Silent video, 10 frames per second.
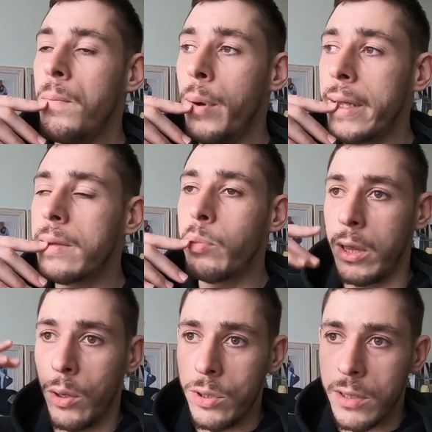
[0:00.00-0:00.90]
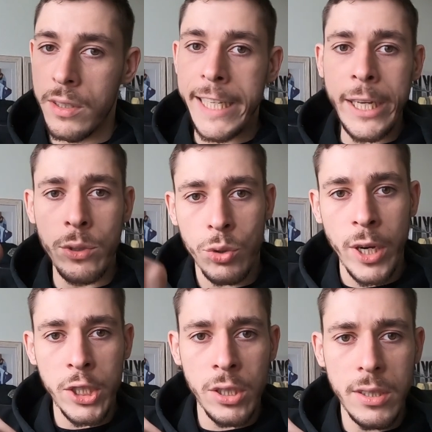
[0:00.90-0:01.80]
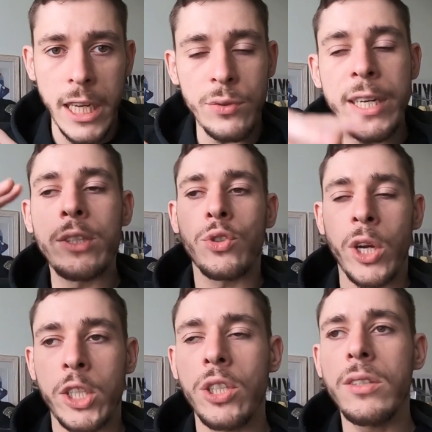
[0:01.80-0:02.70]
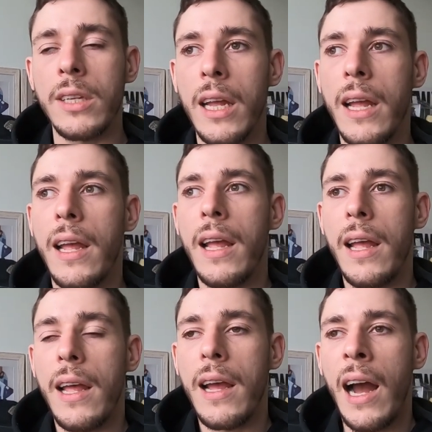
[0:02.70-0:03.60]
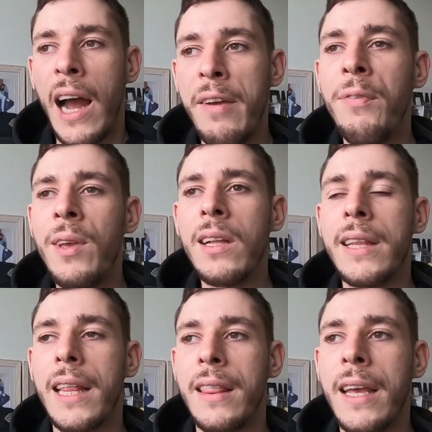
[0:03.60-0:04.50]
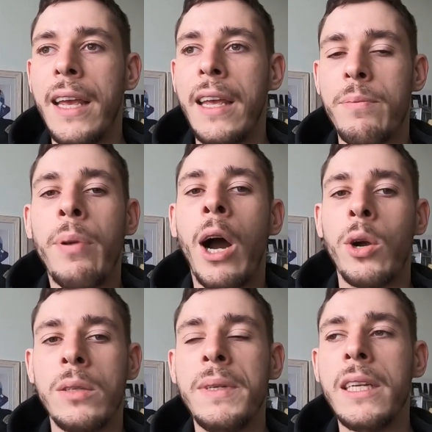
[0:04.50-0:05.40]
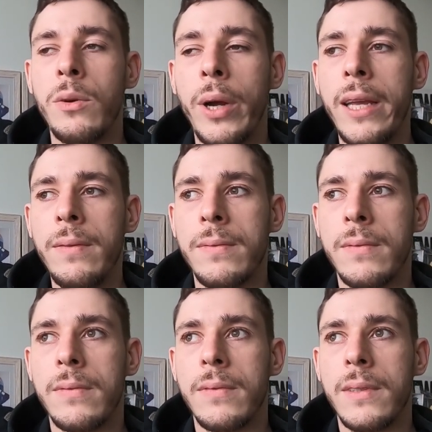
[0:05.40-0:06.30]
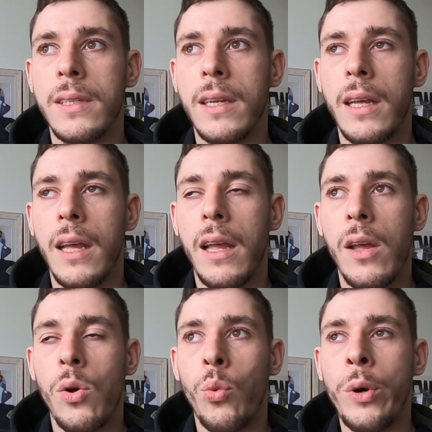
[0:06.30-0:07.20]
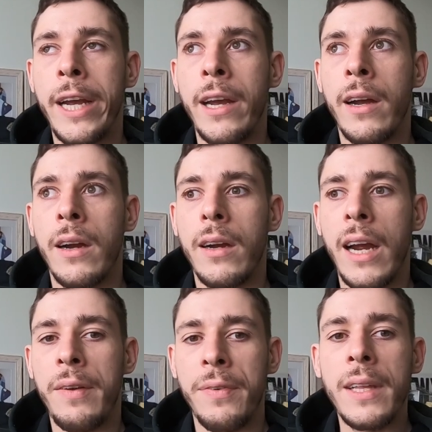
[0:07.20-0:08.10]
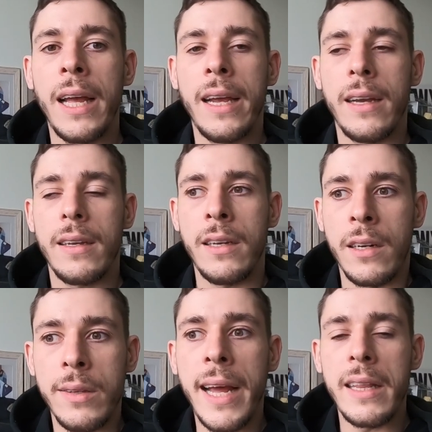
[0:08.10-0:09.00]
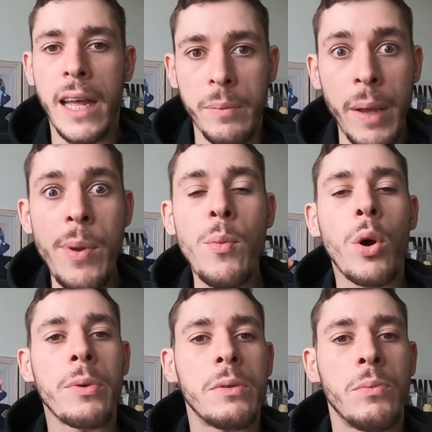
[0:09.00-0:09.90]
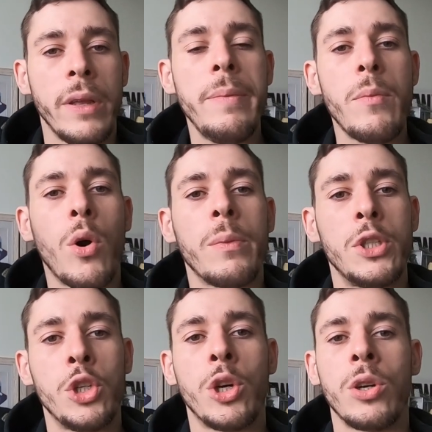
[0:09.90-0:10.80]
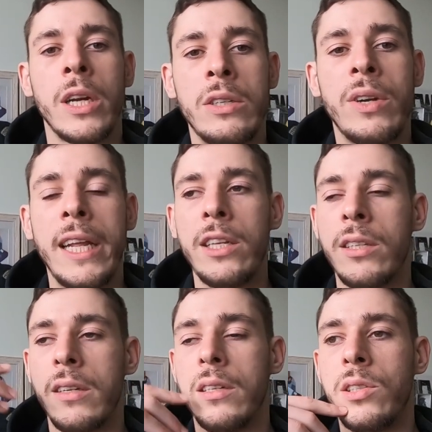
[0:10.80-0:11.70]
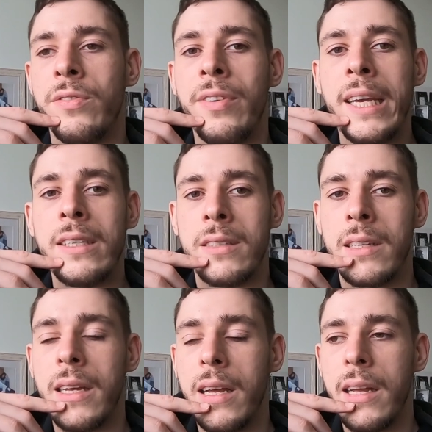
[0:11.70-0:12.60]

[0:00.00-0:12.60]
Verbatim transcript: But for those deconstructions and reconstructions, I feel that they empowered me in a way where I feel like, you know, that, that made me more, made me more mature and ready to, to face